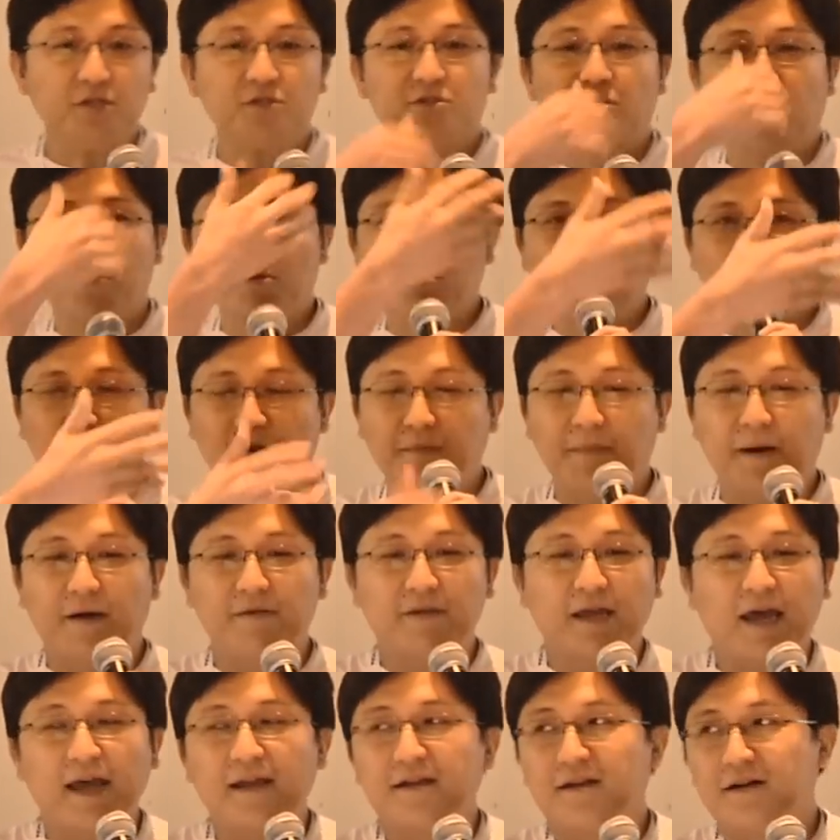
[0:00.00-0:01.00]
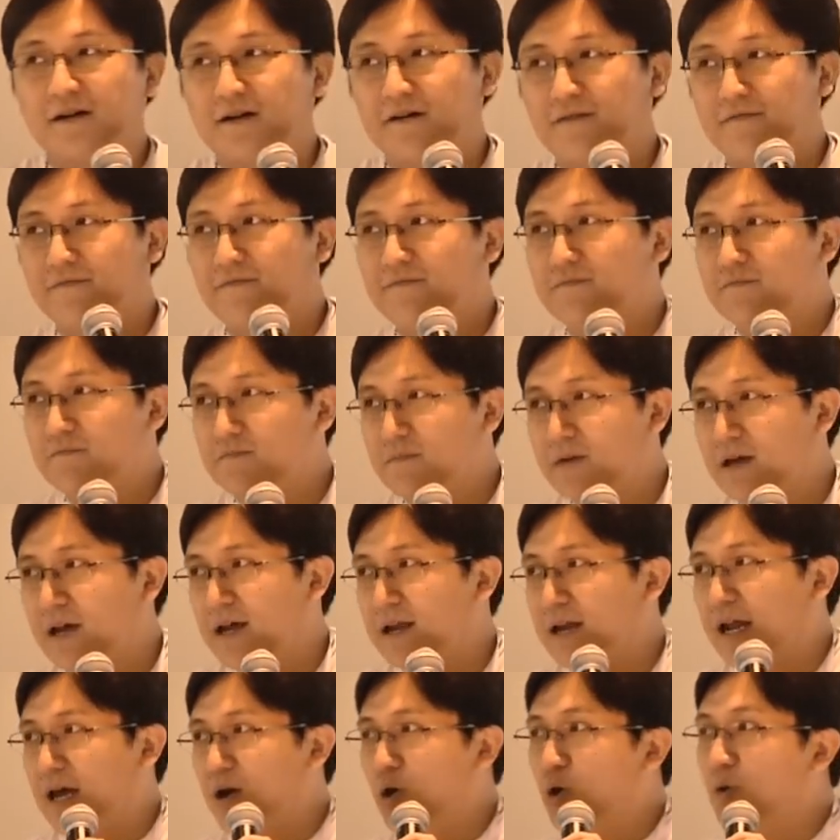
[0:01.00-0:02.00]
So I'll talk about that, uh,
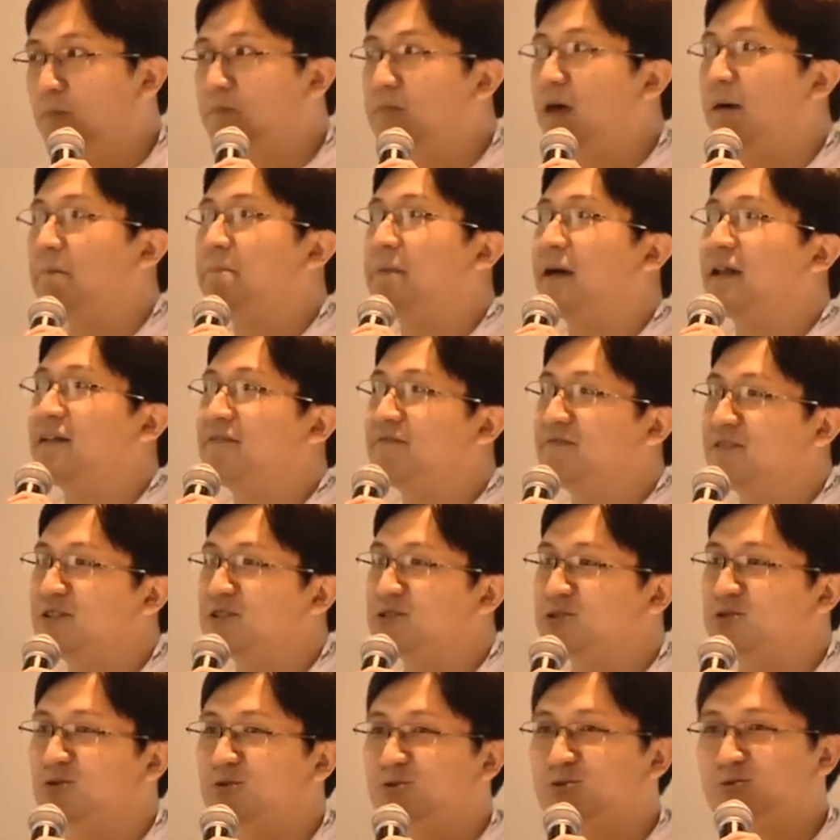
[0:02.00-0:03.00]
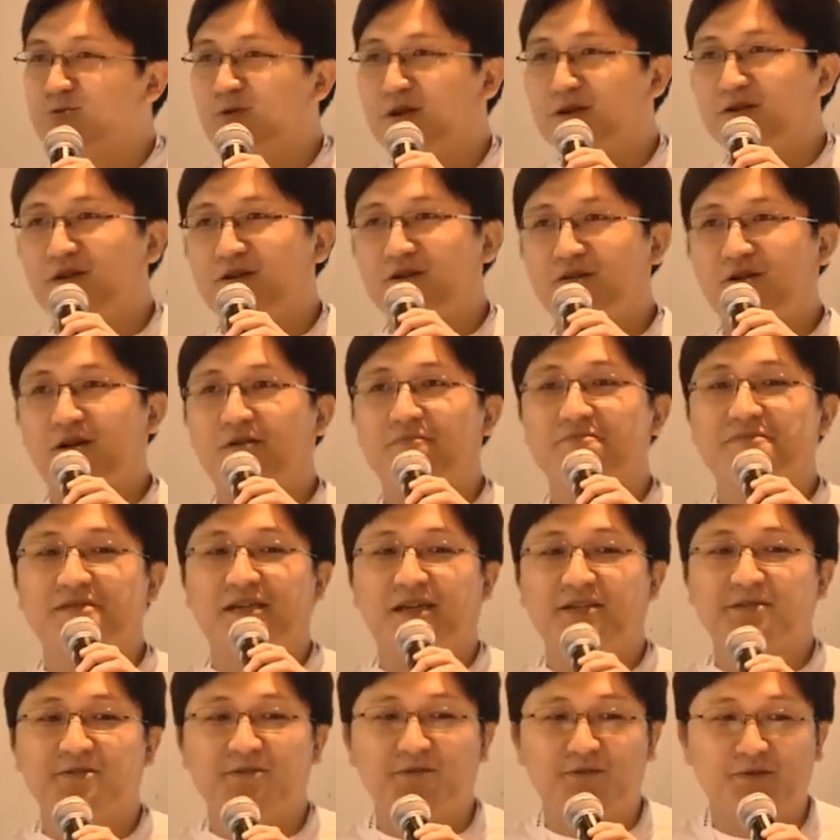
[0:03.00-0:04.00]
and I hope that benefits those who are not comp
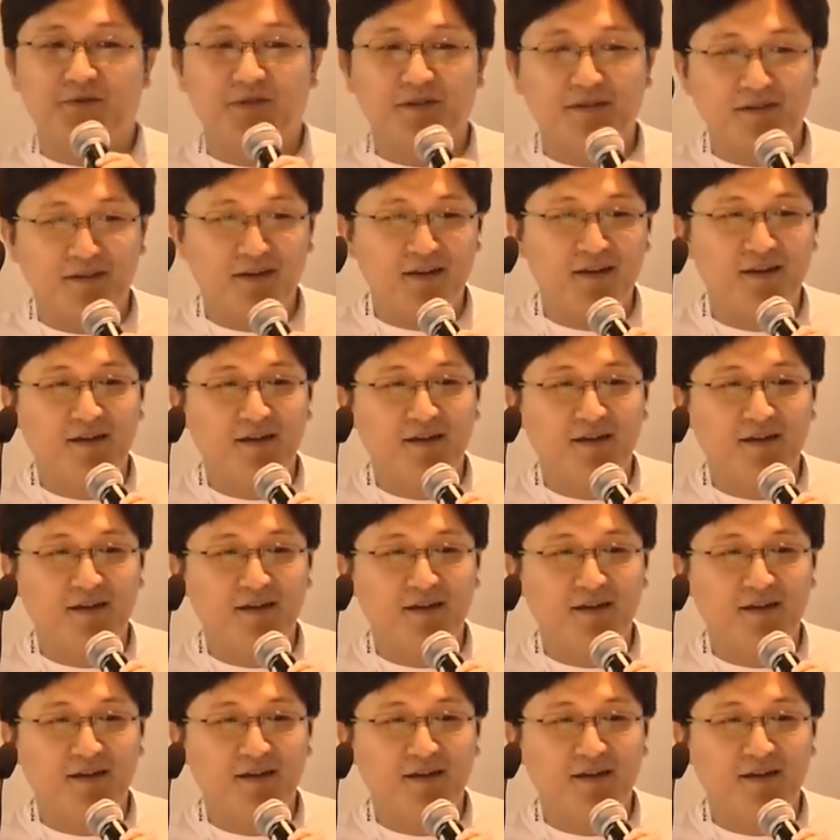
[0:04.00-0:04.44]
science students.